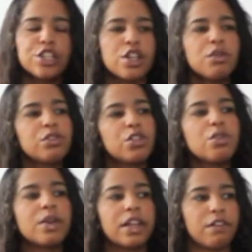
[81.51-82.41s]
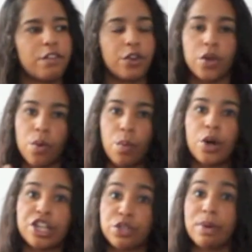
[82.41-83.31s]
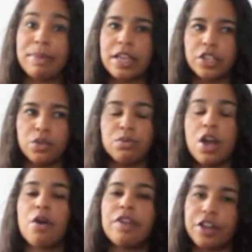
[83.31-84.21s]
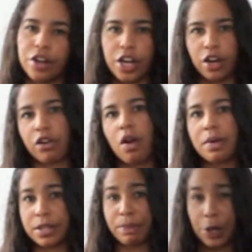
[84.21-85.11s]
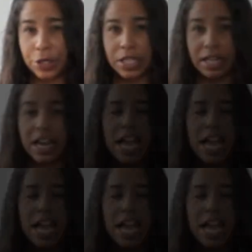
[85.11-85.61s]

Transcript: don't do it for the award do it because you know that you're gonna grow as a person